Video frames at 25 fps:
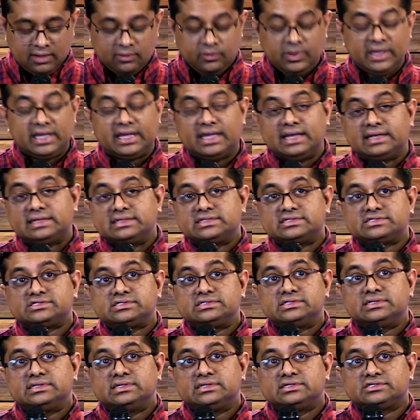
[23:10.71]
We can
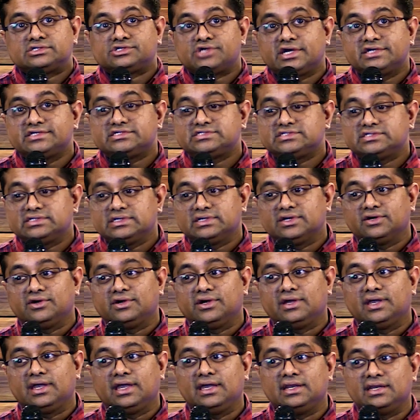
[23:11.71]
trust
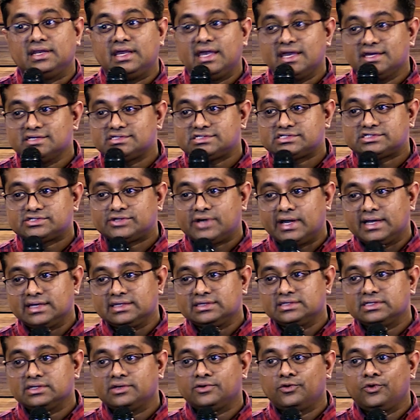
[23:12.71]
in his
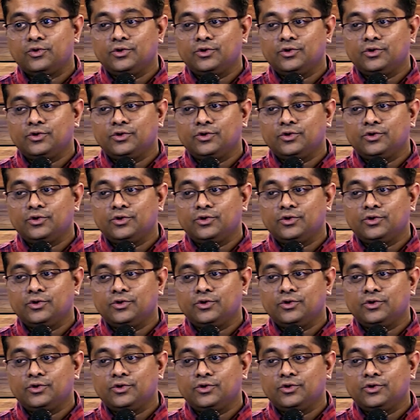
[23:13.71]
strength,